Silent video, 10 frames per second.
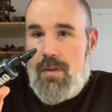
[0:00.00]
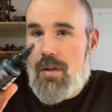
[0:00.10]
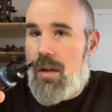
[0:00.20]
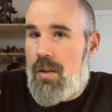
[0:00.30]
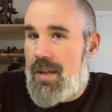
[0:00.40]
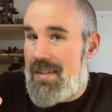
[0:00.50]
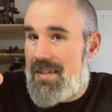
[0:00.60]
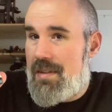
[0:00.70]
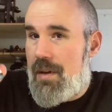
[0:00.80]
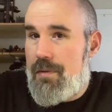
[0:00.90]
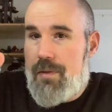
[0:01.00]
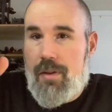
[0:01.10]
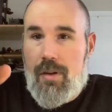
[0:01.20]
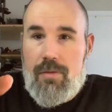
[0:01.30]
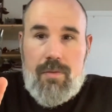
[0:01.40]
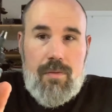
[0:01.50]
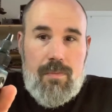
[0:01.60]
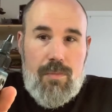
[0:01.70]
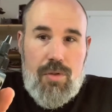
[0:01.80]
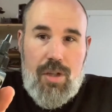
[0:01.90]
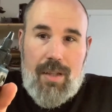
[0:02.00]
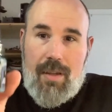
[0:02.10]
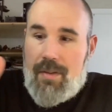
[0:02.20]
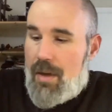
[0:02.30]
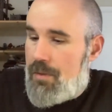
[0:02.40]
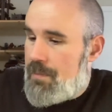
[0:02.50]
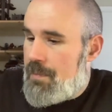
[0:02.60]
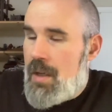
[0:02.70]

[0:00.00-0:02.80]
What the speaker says: all kinds of stuff. So check these out.